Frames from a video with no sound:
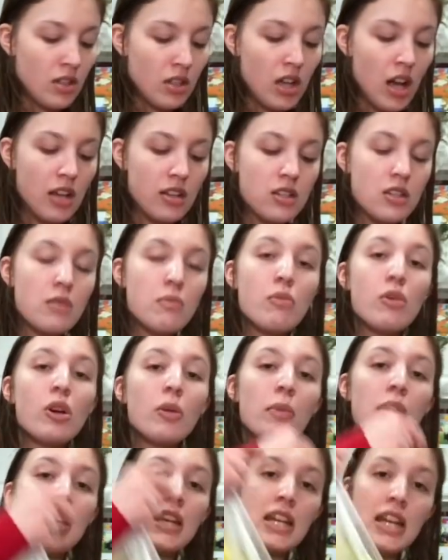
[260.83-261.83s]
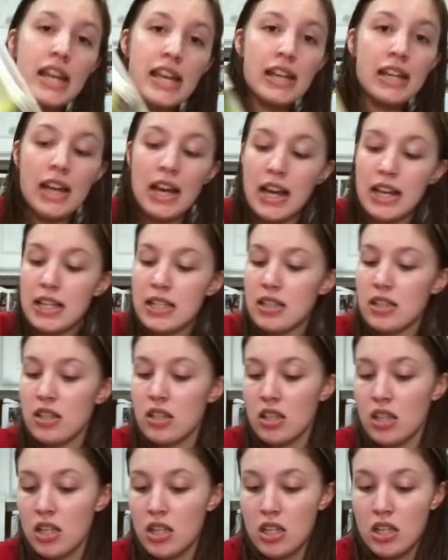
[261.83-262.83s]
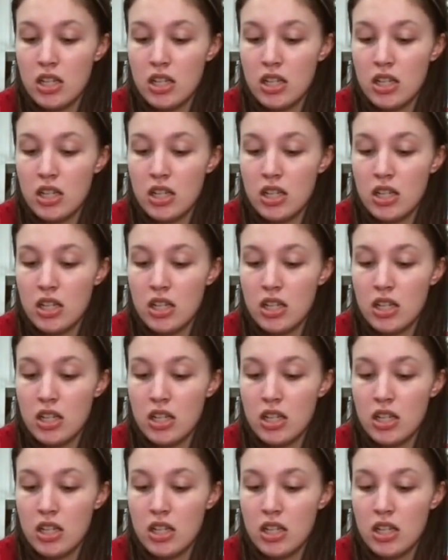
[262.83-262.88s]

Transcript: Got some more bananas.